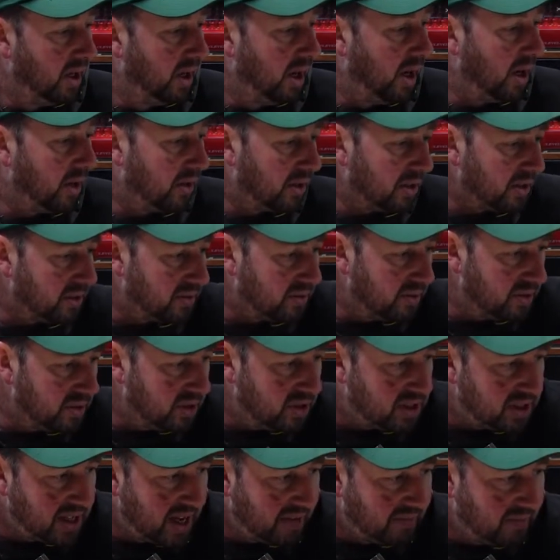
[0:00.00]
I've got a
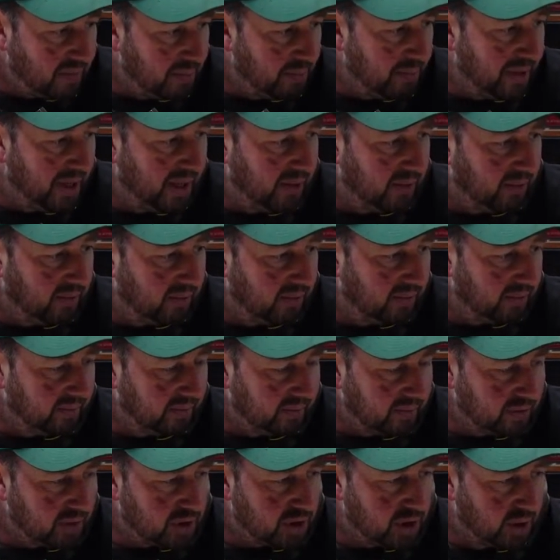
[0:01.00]
7mm
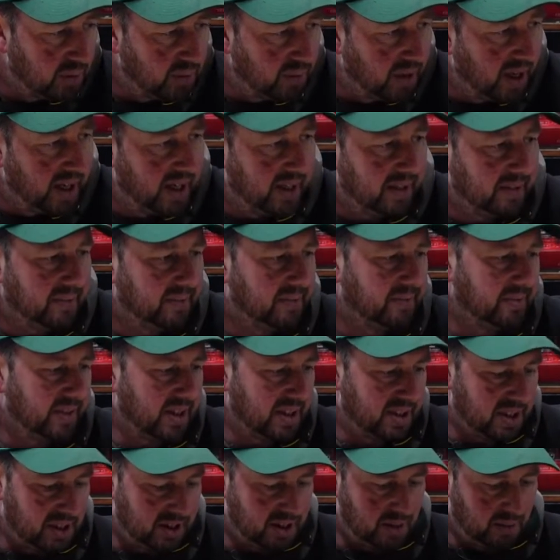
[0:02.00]
somewhere.
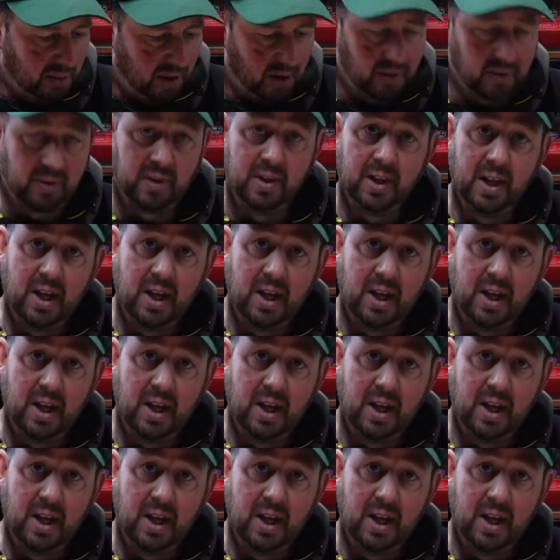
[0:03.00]
This is the one.